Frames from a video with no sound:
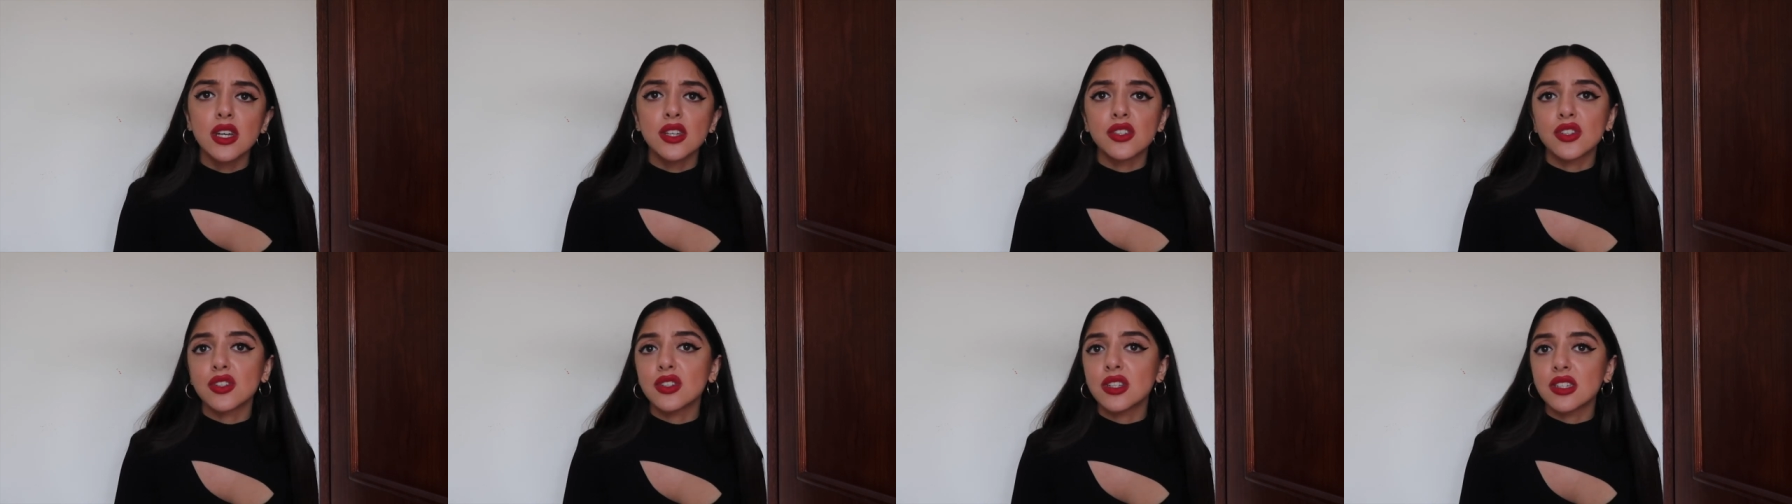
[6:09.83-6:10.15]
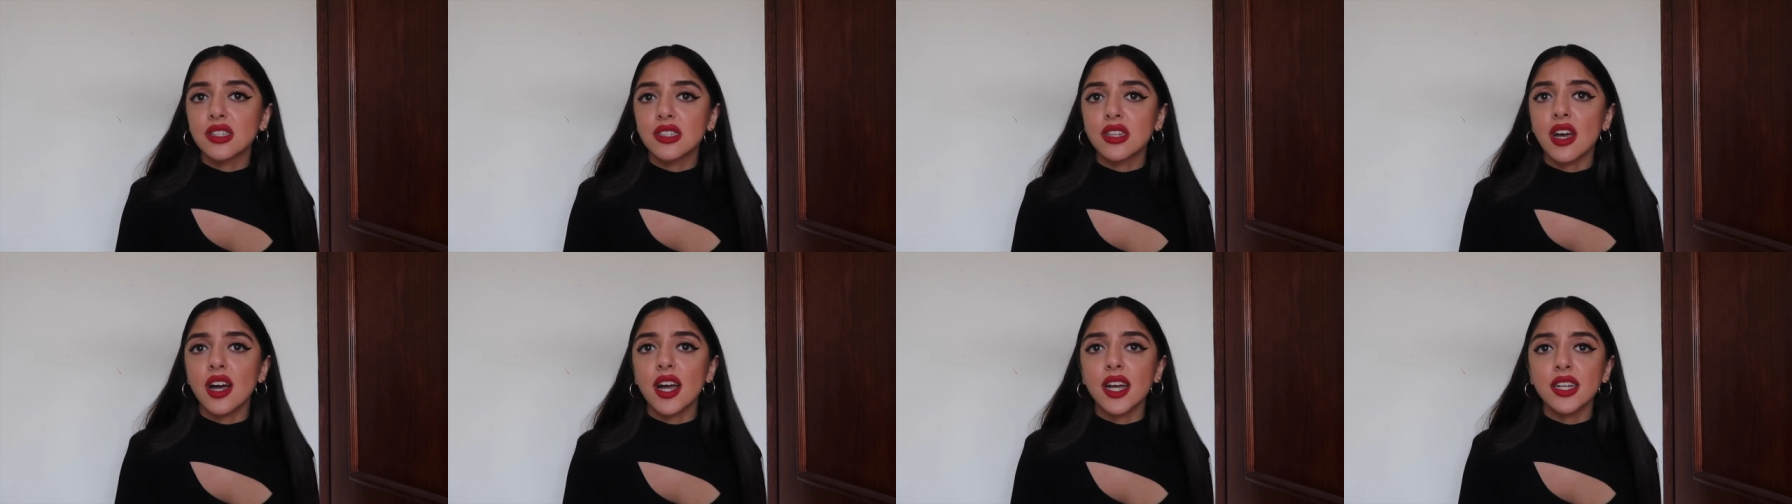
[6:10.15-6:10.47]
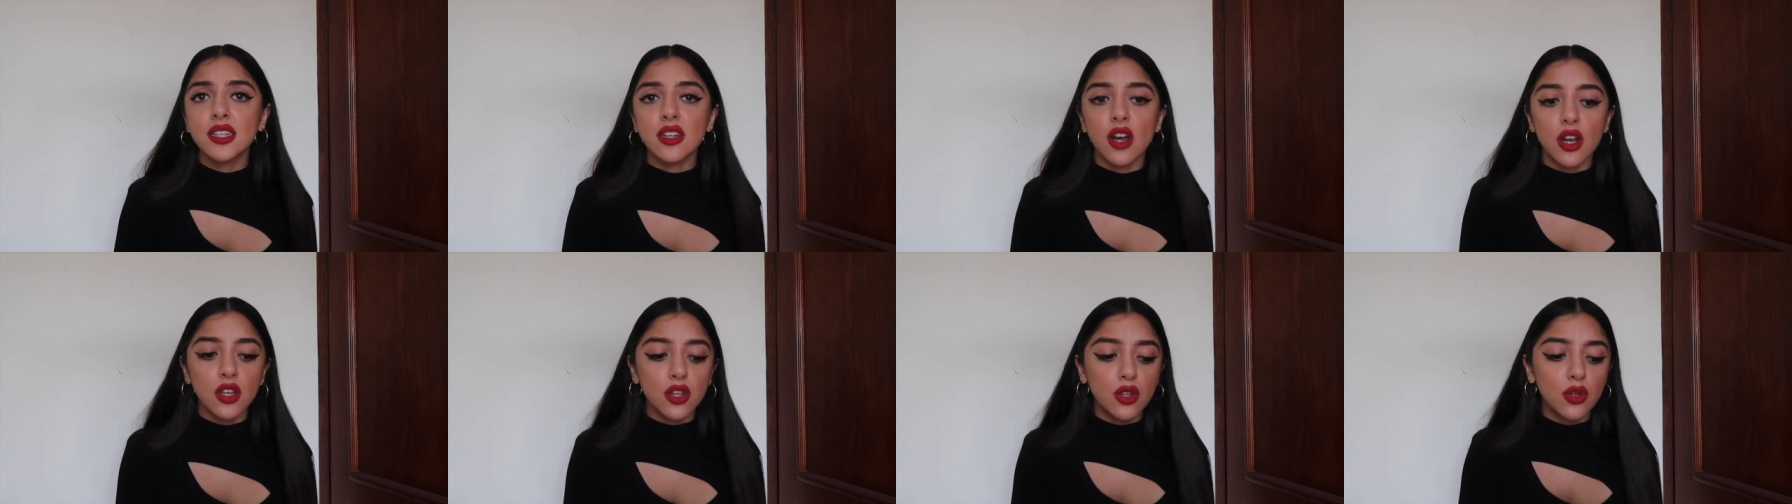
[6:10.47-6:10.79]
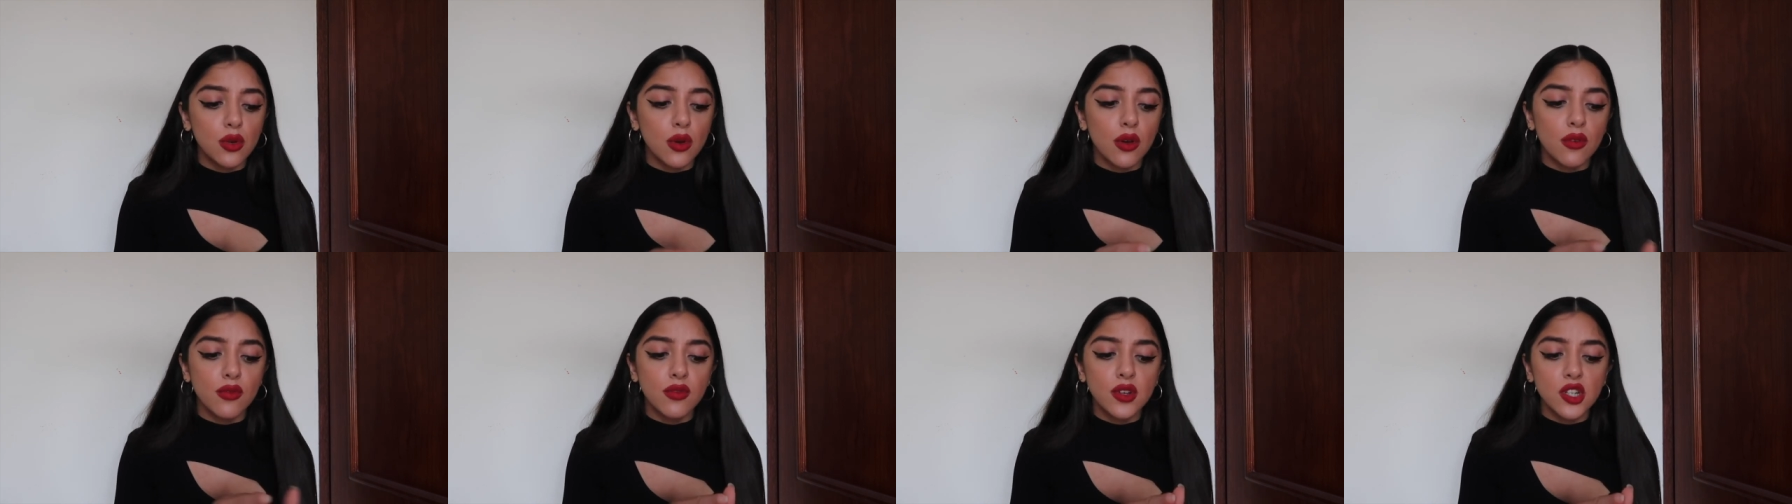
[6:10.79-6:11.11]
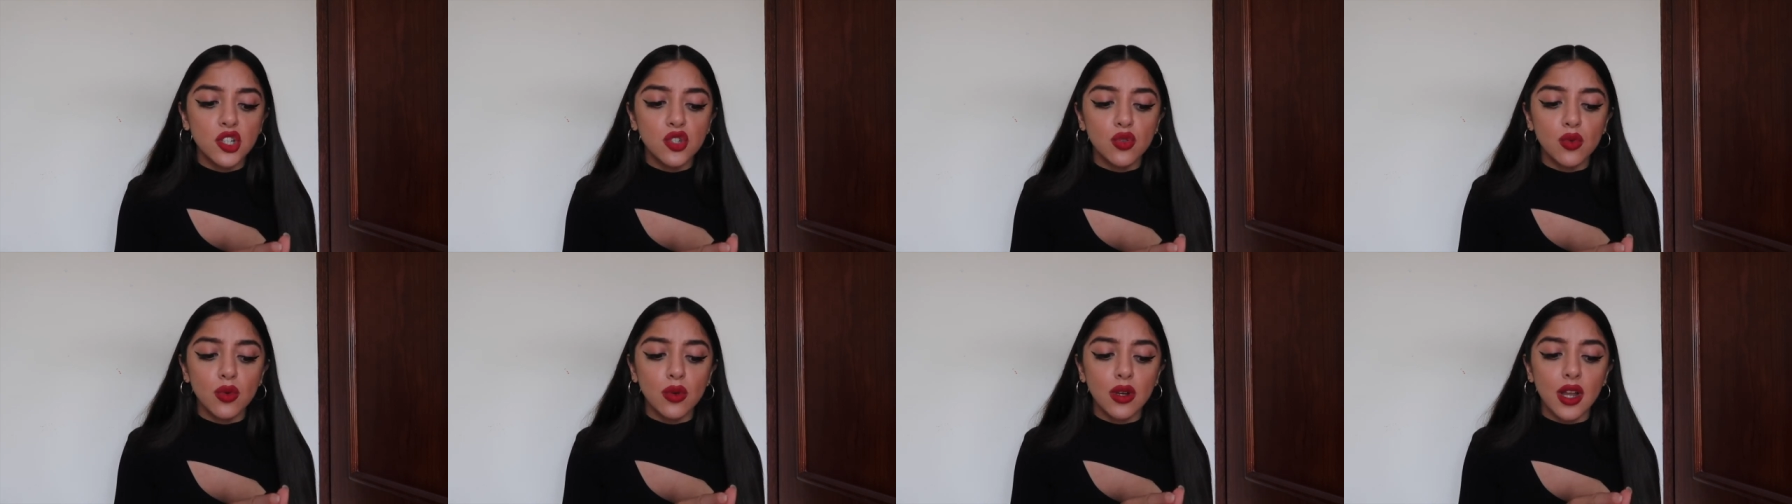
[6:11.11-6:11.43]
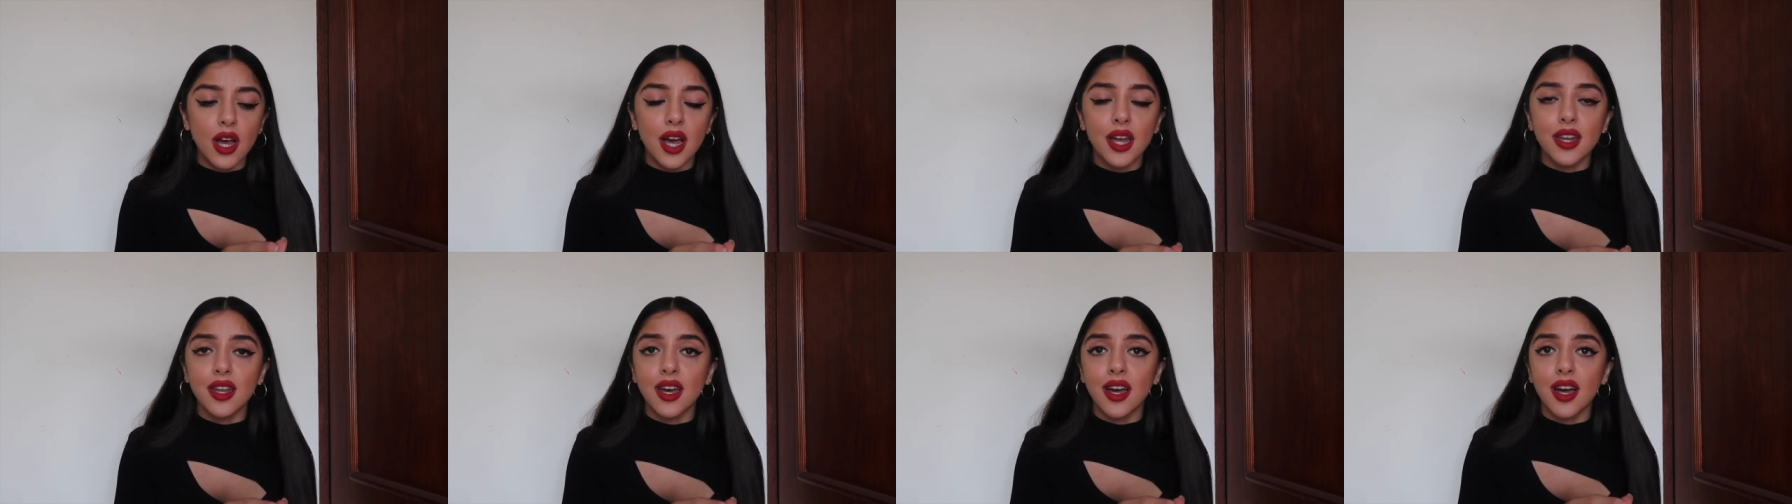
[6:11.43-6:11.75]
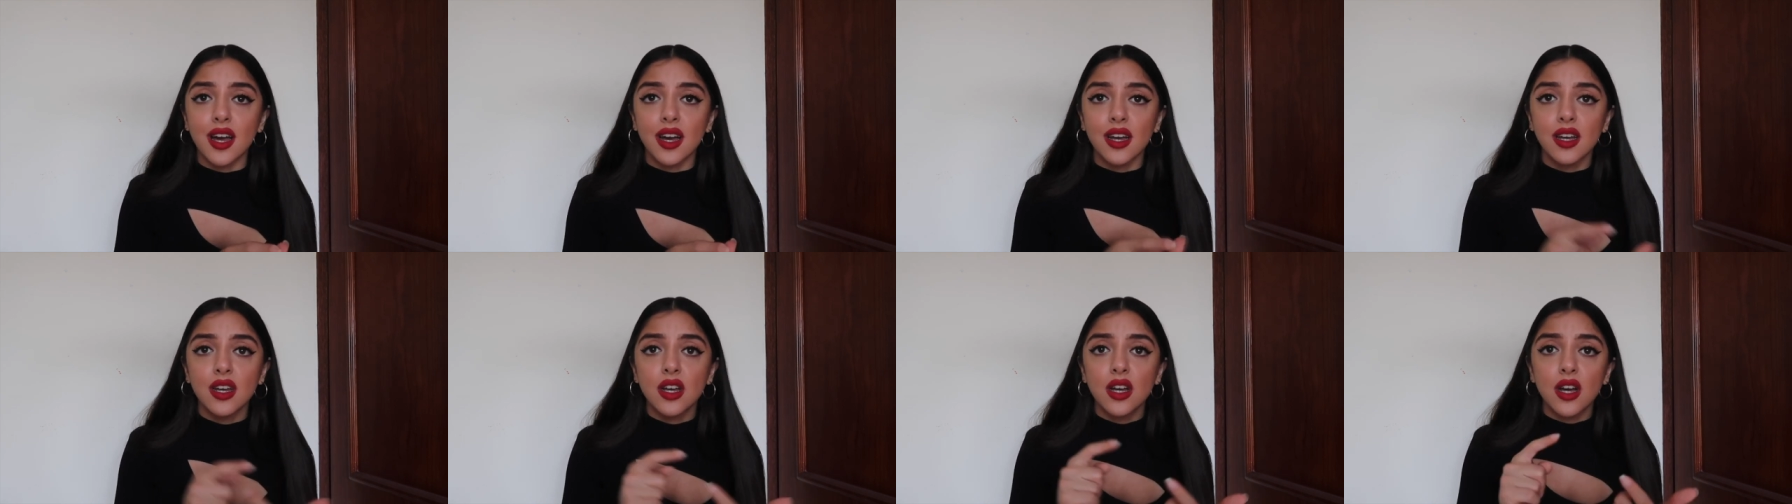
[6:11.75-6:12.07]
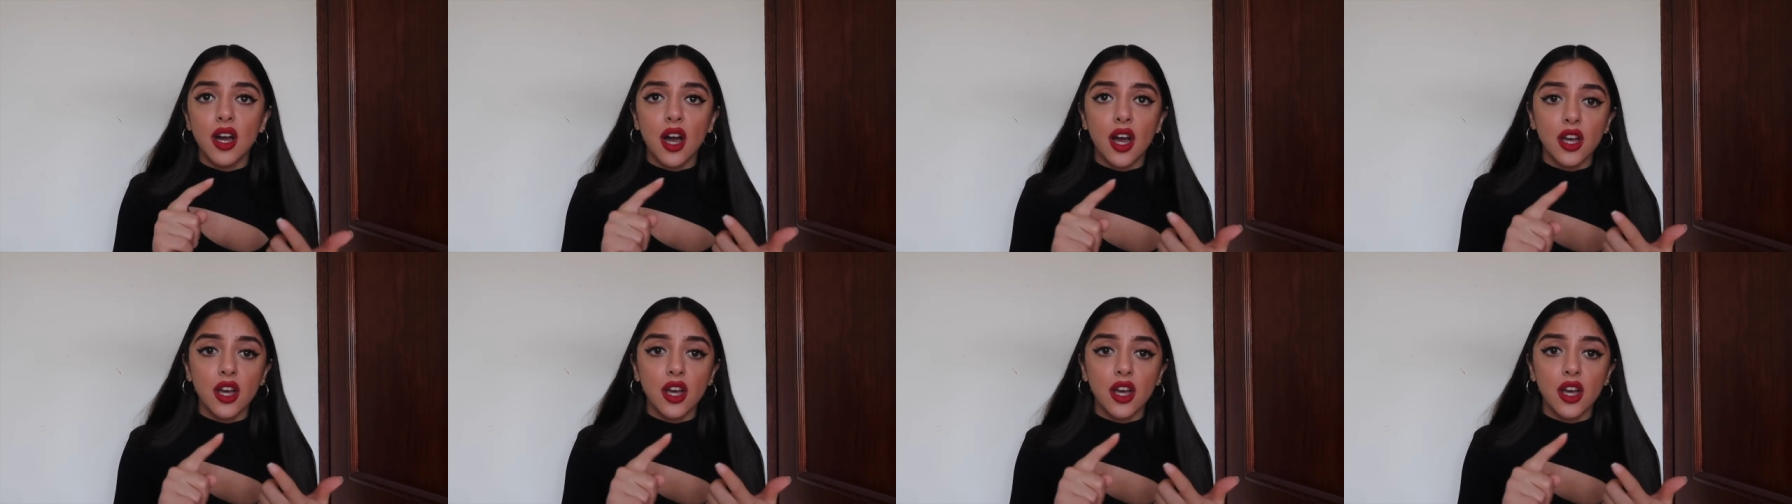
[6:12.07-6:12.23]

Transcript: So decide, are you a visual learner?